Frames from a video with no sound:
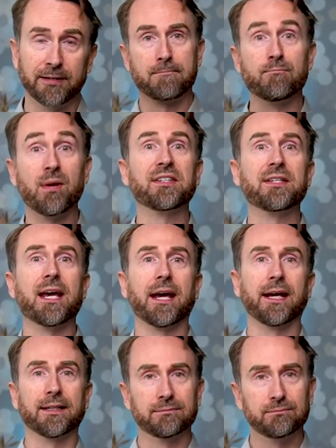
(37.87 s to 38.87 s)
Monday,
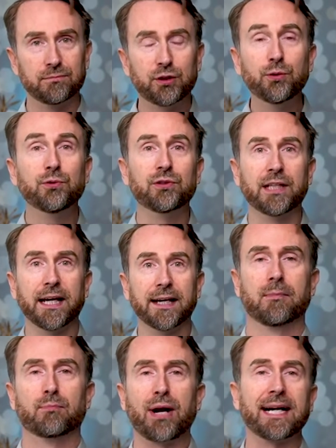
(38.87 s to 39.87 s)
Tuesday,
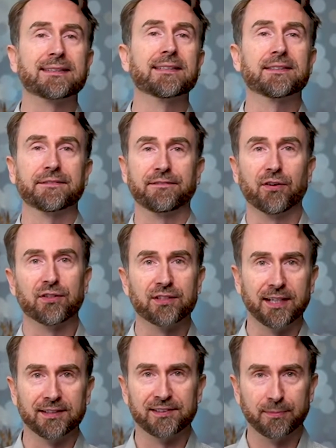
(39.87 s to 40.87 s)
practice the first
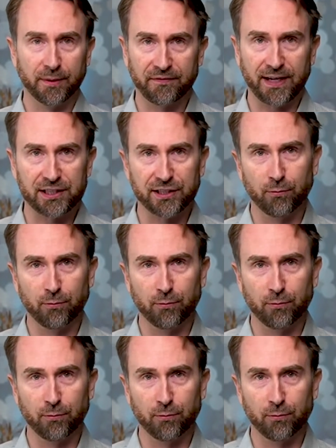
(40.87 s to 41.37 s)
sentence to perfection.